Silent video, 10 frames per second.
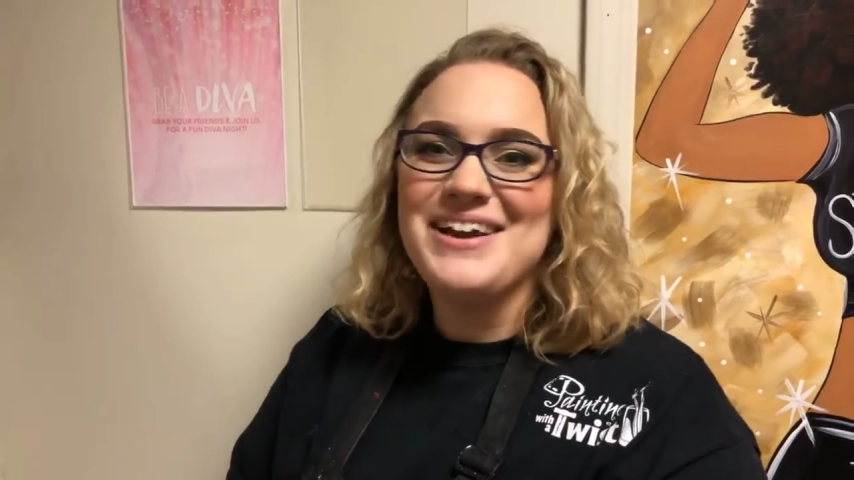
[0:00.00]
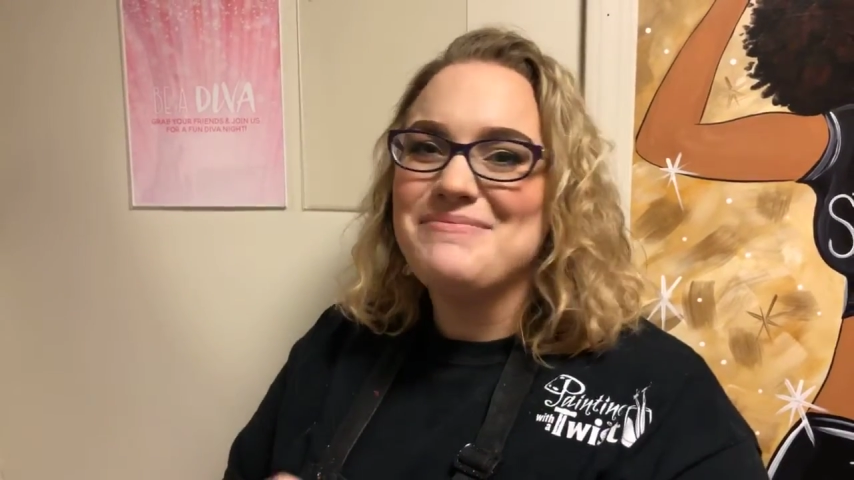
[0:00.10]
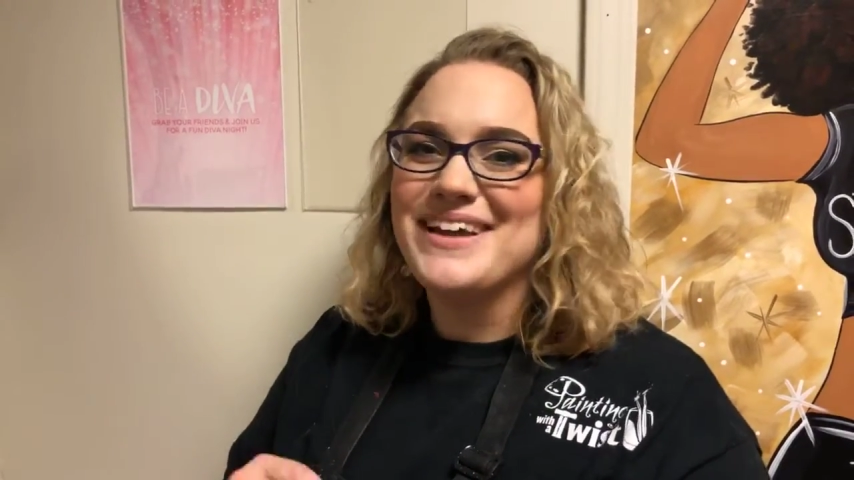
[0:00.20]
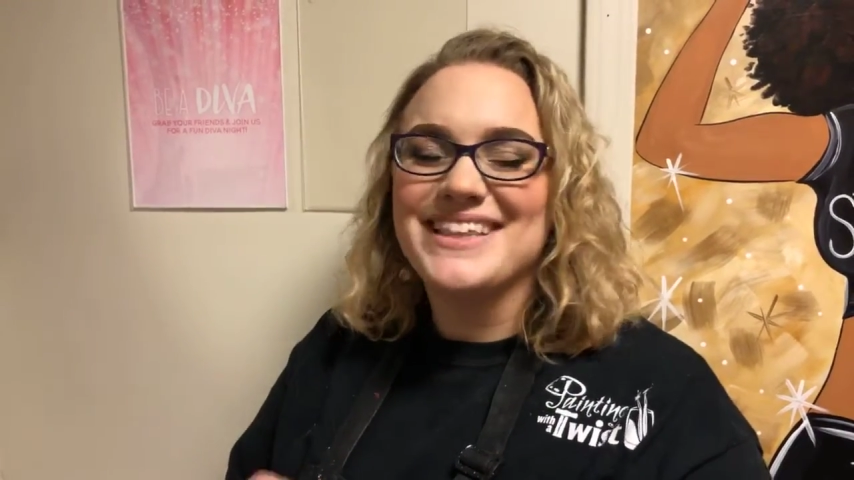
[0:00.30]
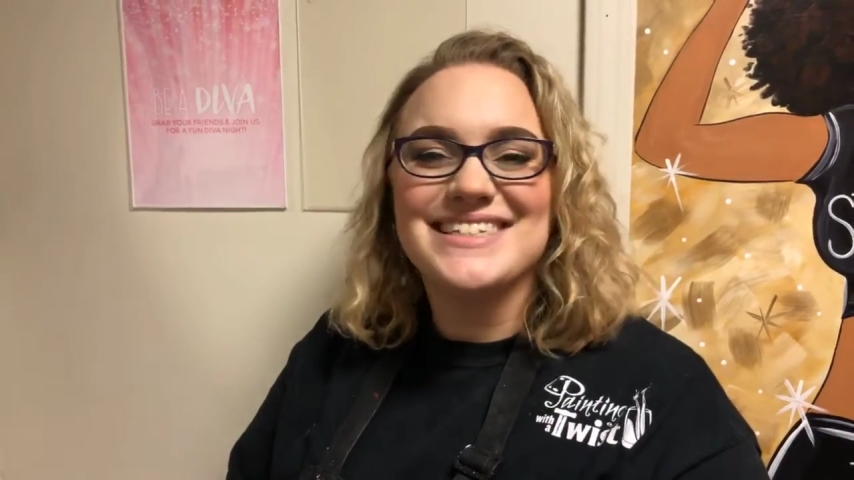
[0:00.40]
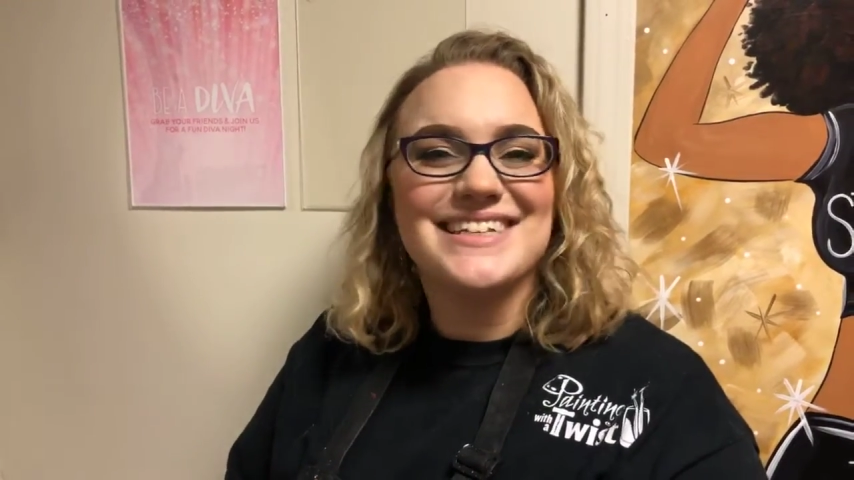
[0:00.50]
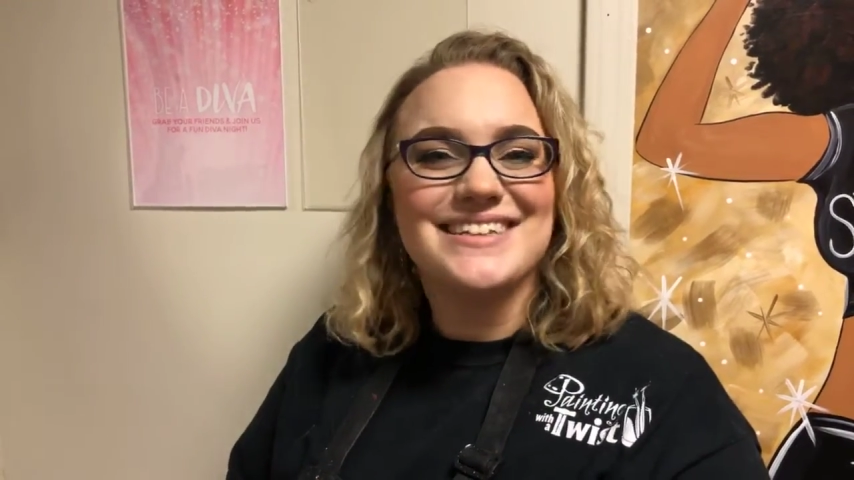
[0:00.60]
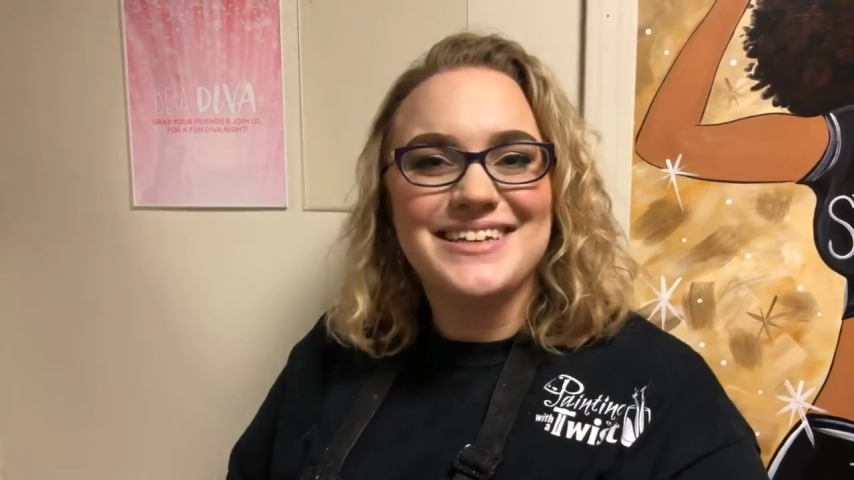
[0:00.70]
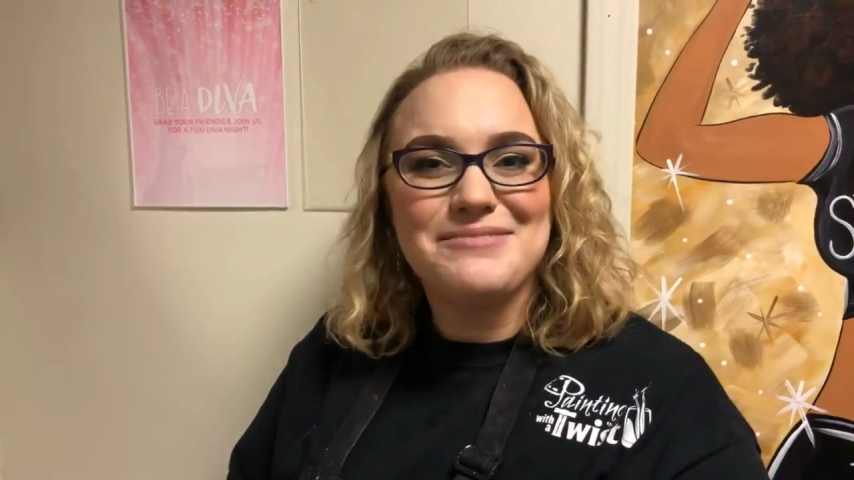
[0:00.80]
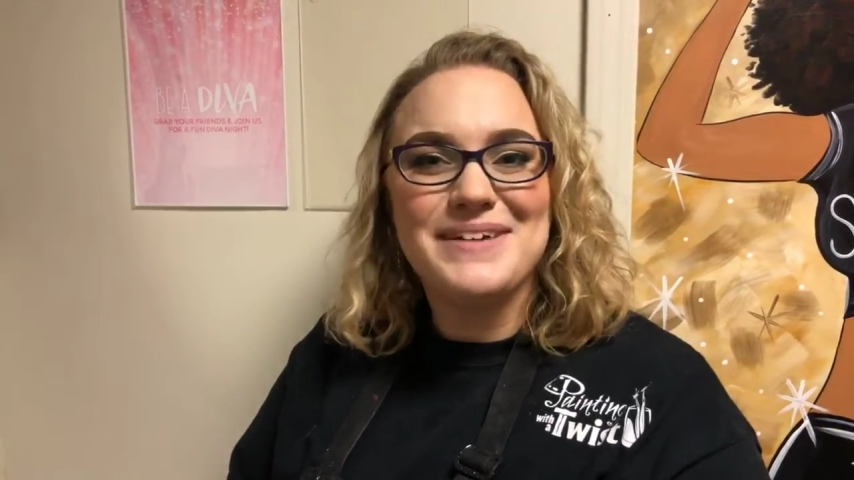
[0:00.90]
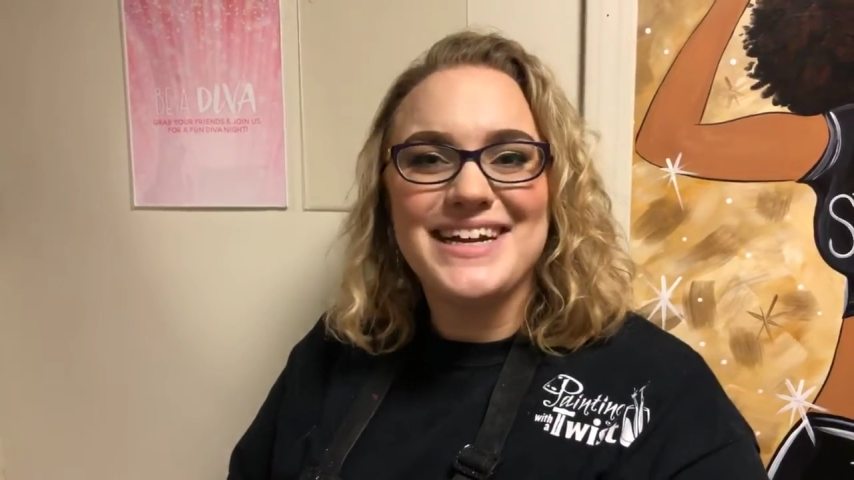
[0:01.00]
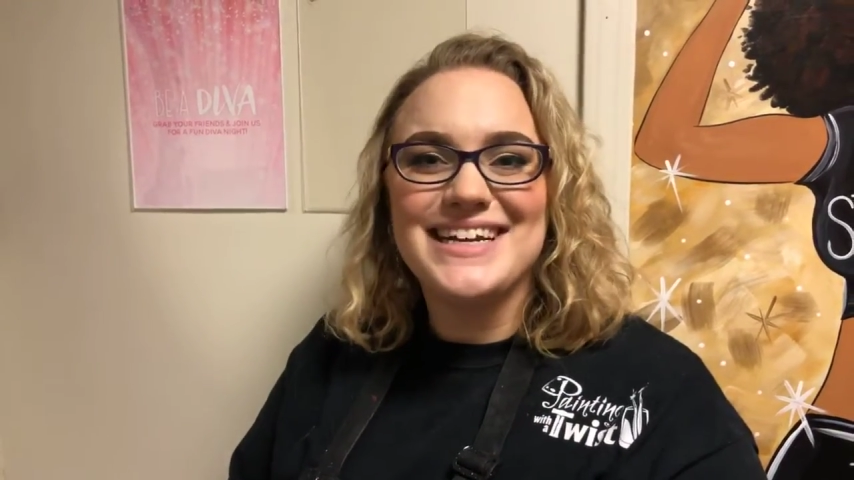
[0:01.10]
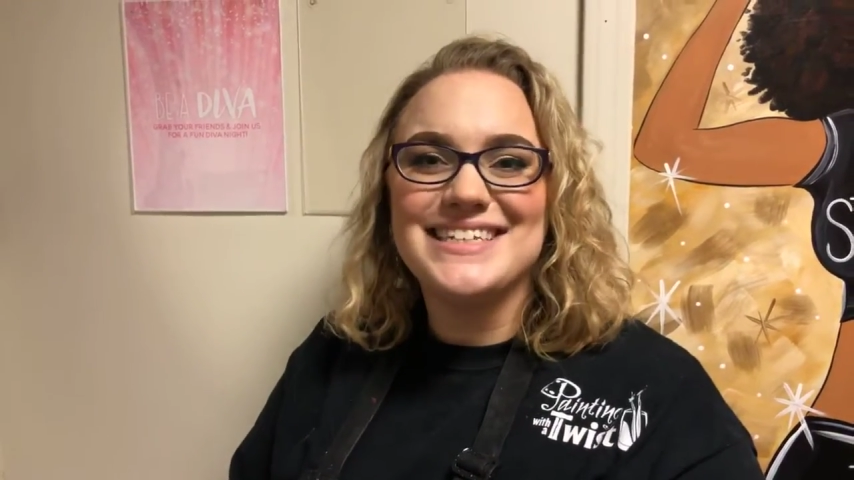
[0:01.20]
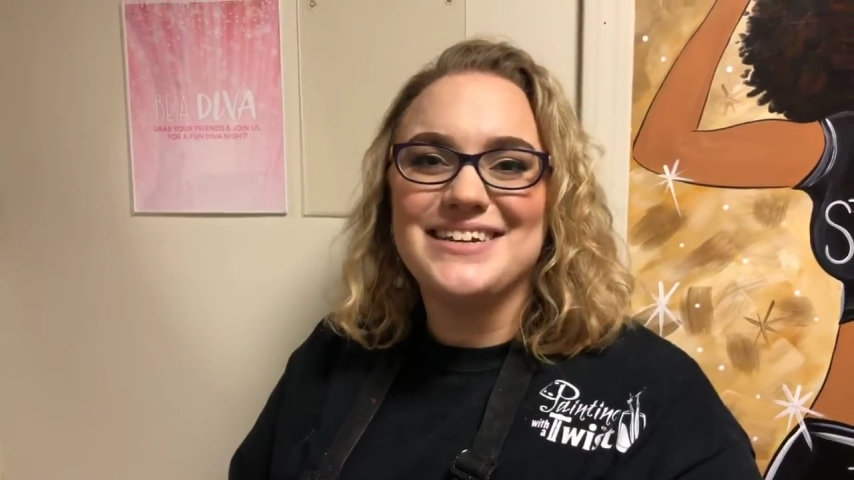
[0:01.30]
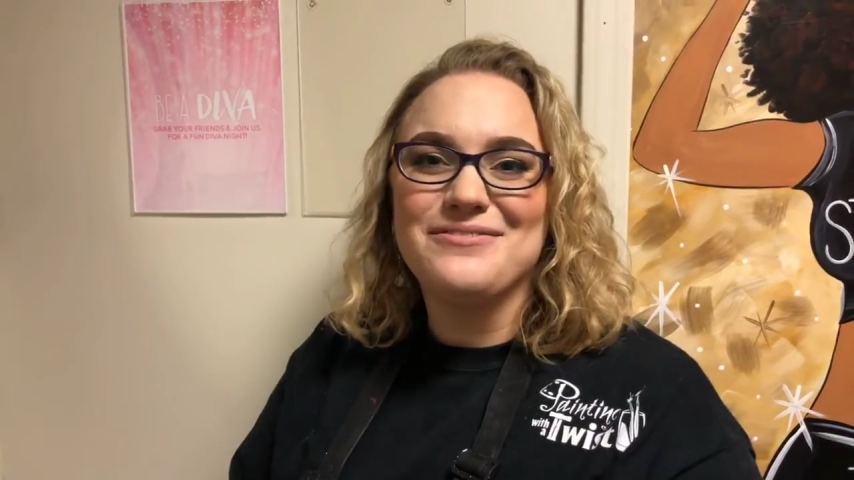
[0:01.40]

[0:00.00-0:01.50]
make things a little bit easier